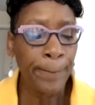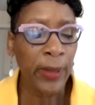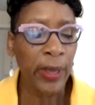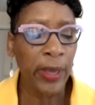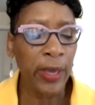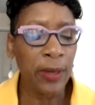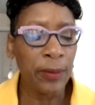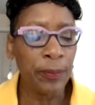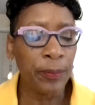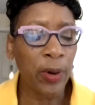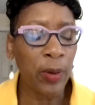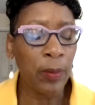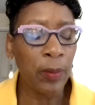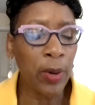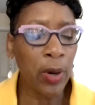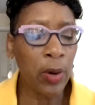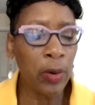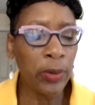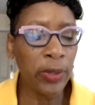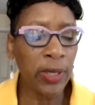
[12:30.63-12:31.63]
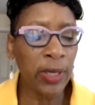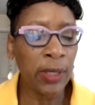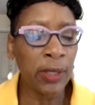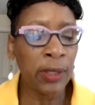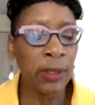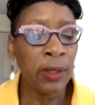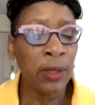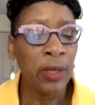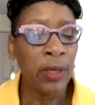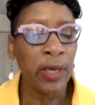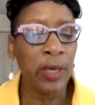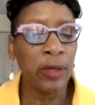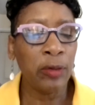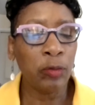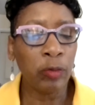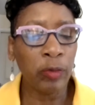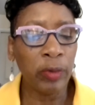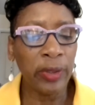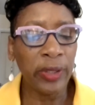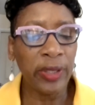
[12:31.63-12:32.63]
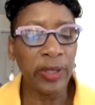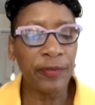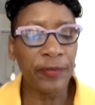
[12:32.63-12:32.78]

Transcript: and promoting and really